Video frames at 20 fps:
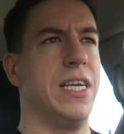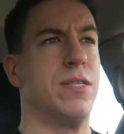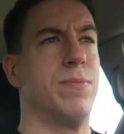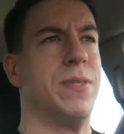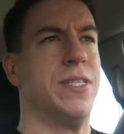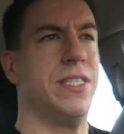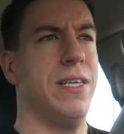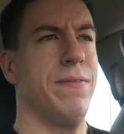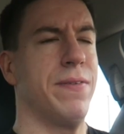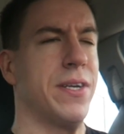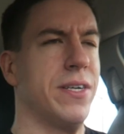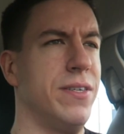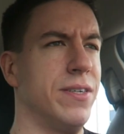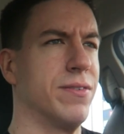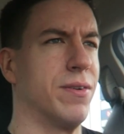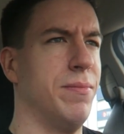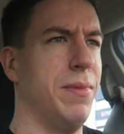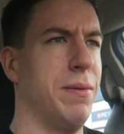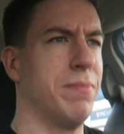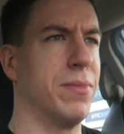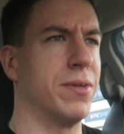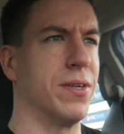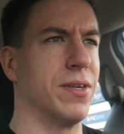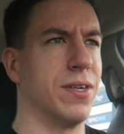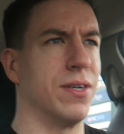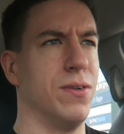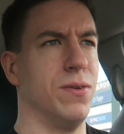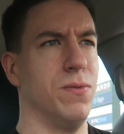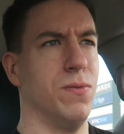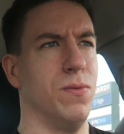I specifically
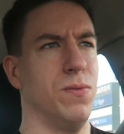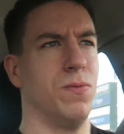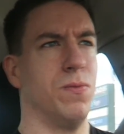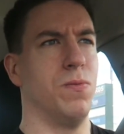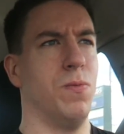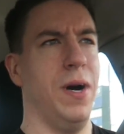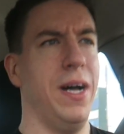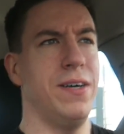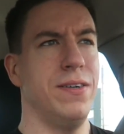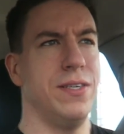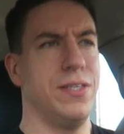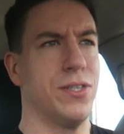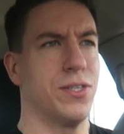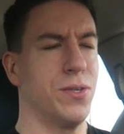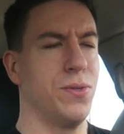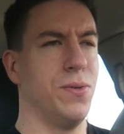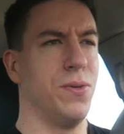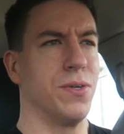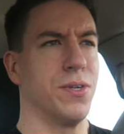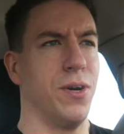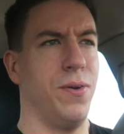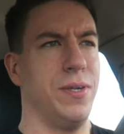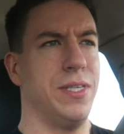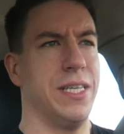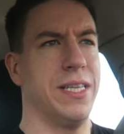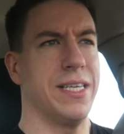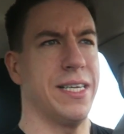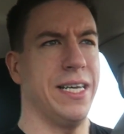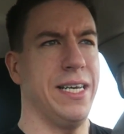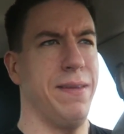remember while in school going
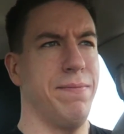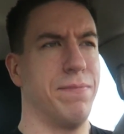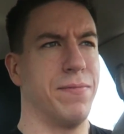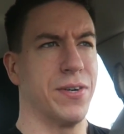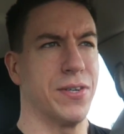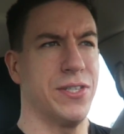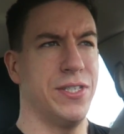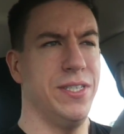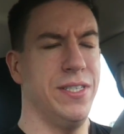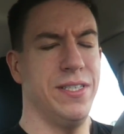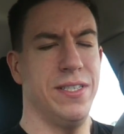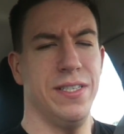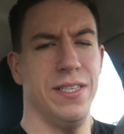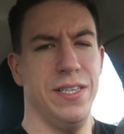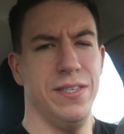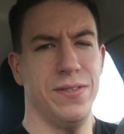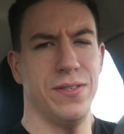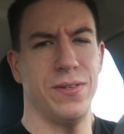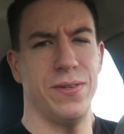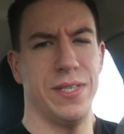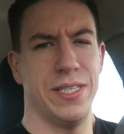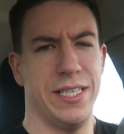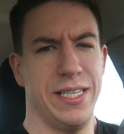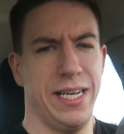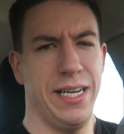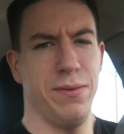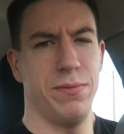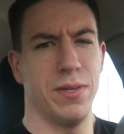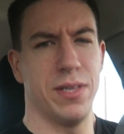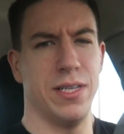to the game versus Illinois
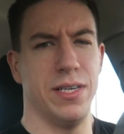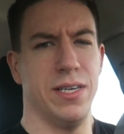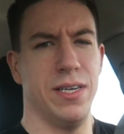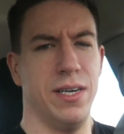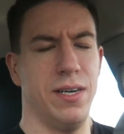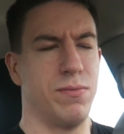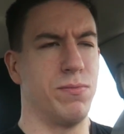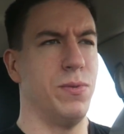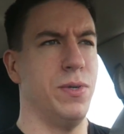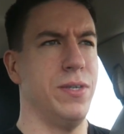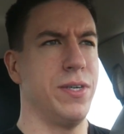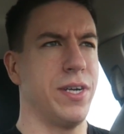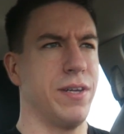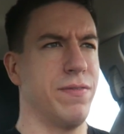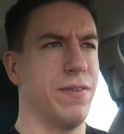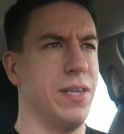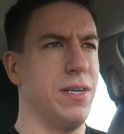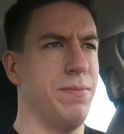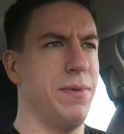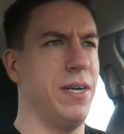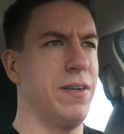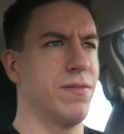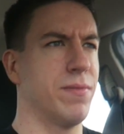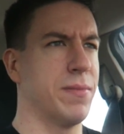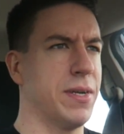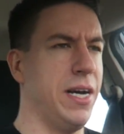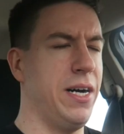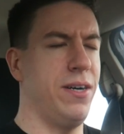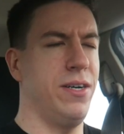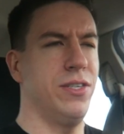State with a really good friend of mine
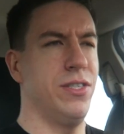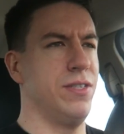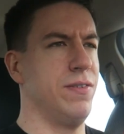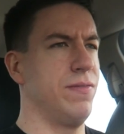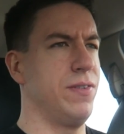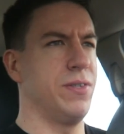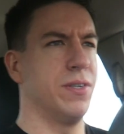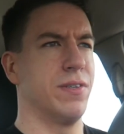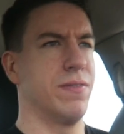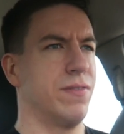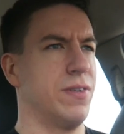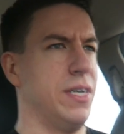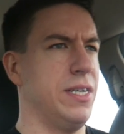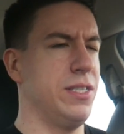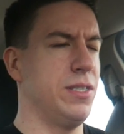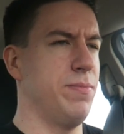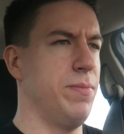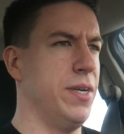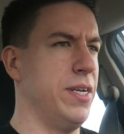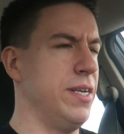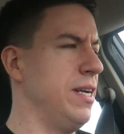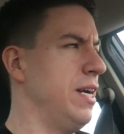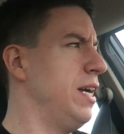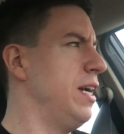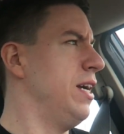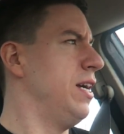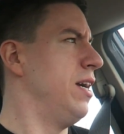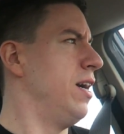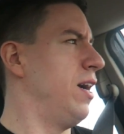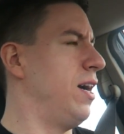from college and a few other friends, but
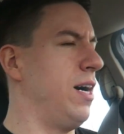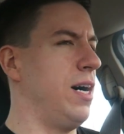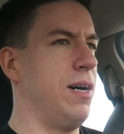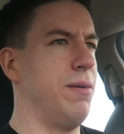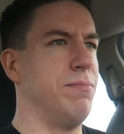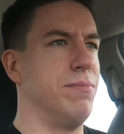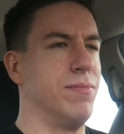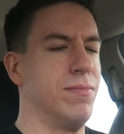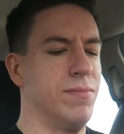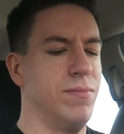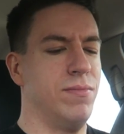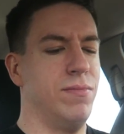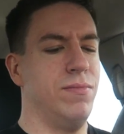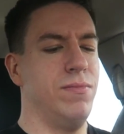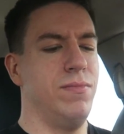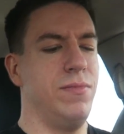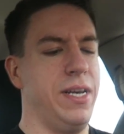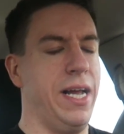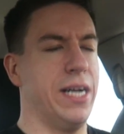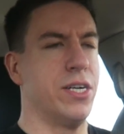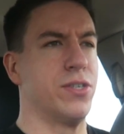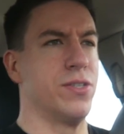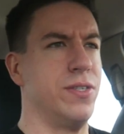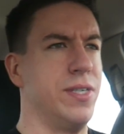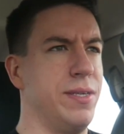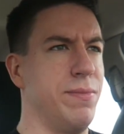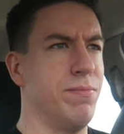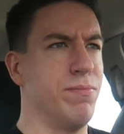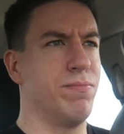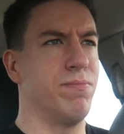
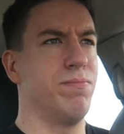naturally,